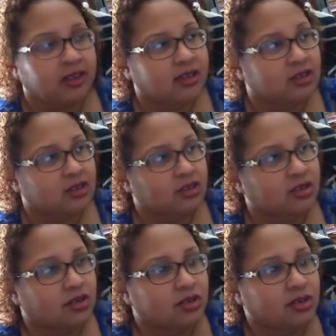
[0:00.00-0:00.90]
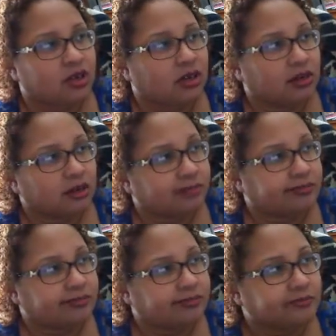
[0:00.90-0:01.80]
So, um,
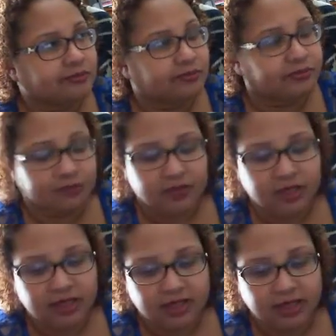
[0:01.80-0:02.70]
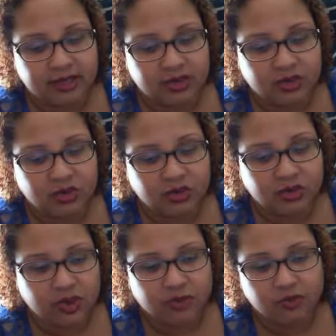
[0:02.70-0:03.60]
yeah, so
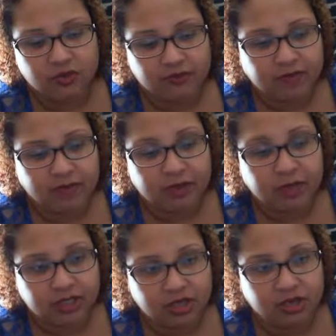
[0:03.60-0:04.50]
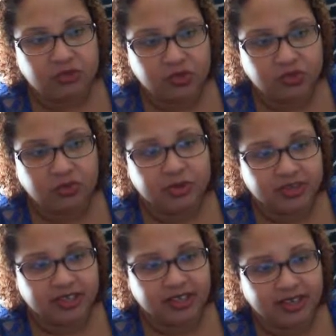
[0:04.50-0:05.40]
I'm very much a moon
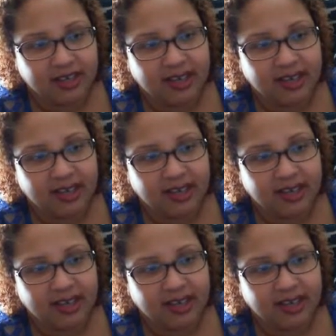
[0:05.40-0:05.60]
person.